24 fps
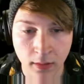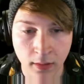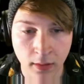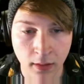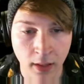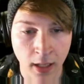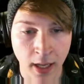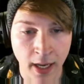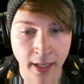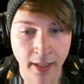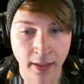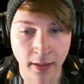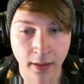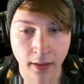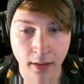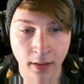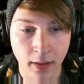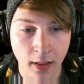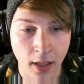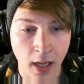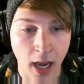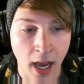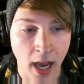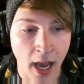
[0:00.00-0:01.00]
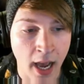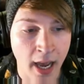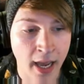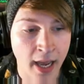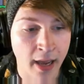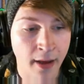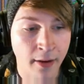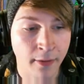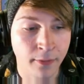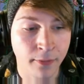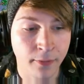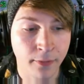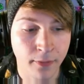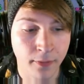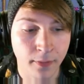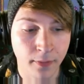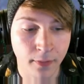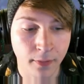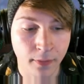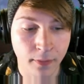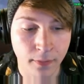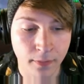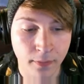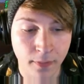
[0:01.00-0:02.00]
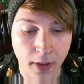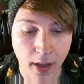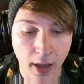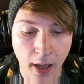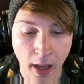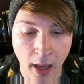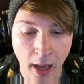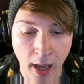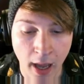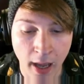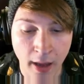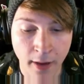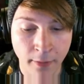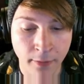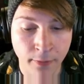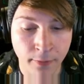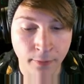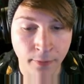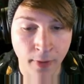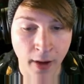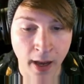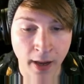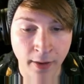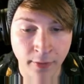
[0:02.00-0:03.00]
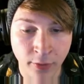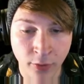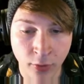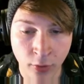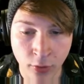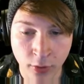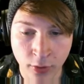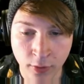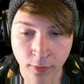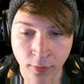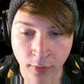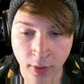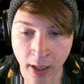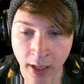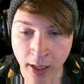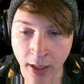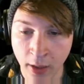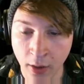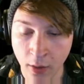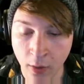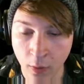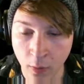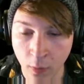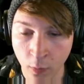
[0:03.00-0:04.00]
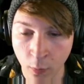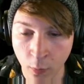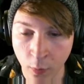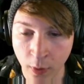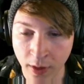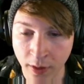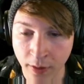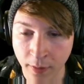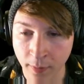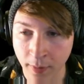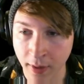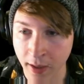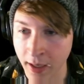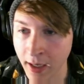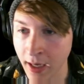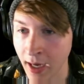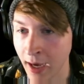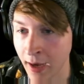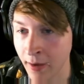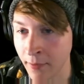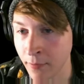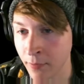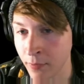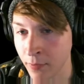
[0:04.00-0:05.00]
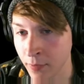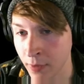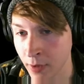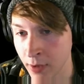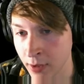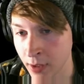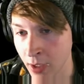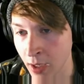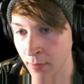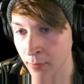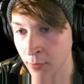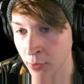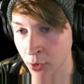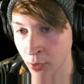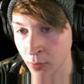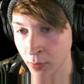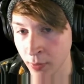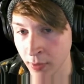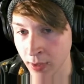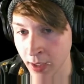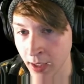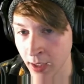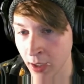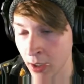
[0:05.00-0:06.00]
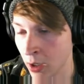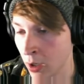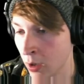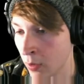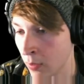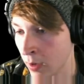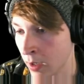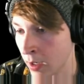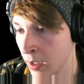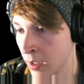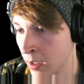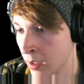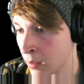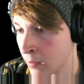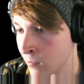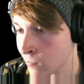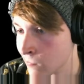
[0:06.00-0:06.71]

Light? Light? Yeah. I have I have five souls of light with me. I have some duplicated already.